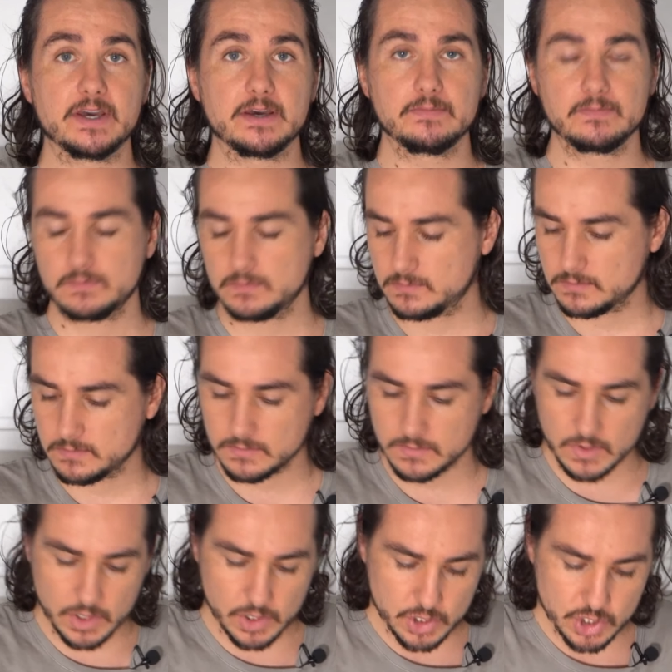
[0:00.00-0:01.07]
it.
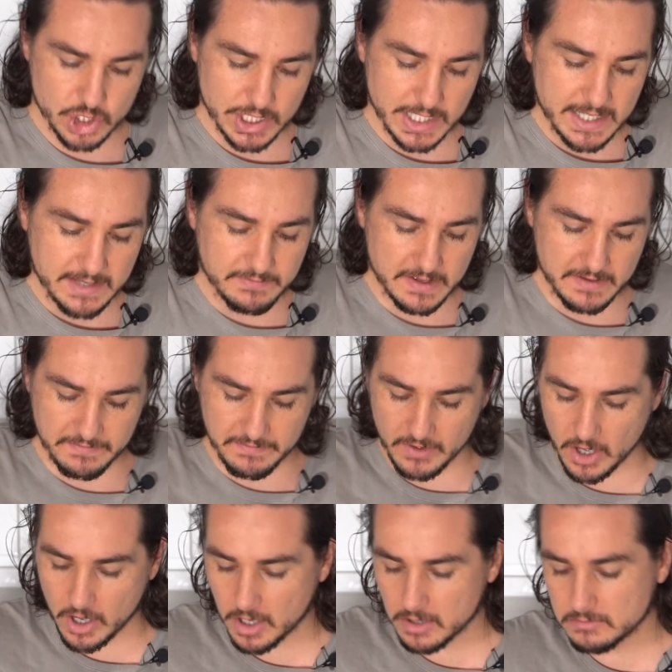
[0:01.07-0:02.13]
Just leave it
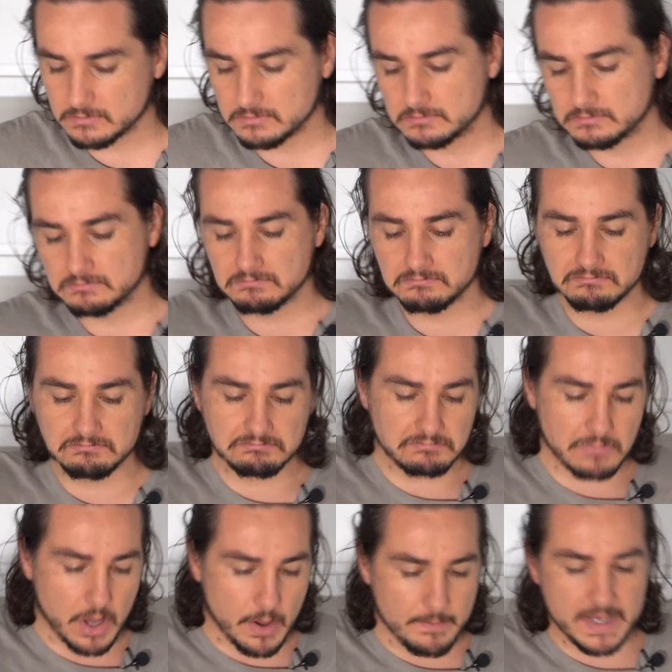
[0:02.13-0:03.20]
for
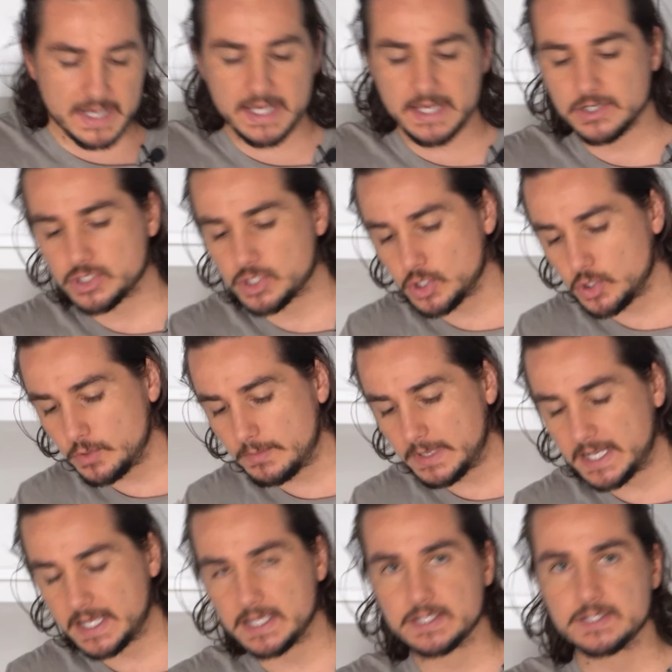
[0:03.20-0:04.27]
a minute, 2
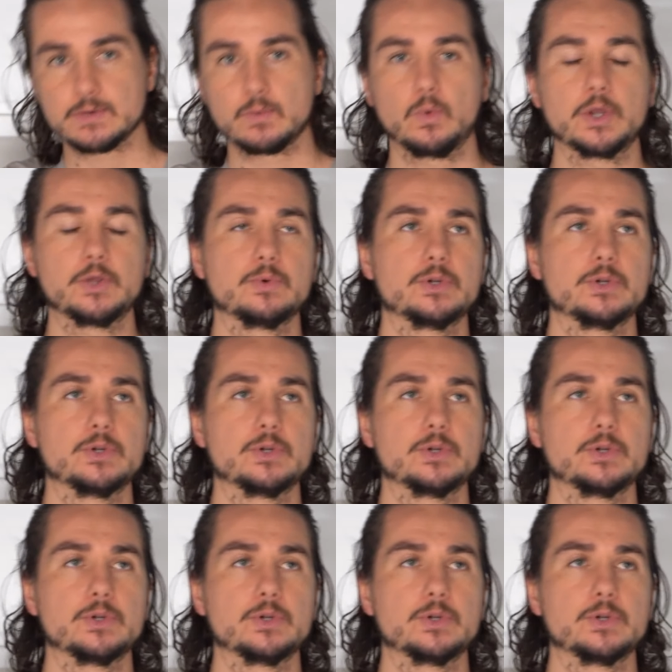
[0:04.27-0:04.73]
minutes. What you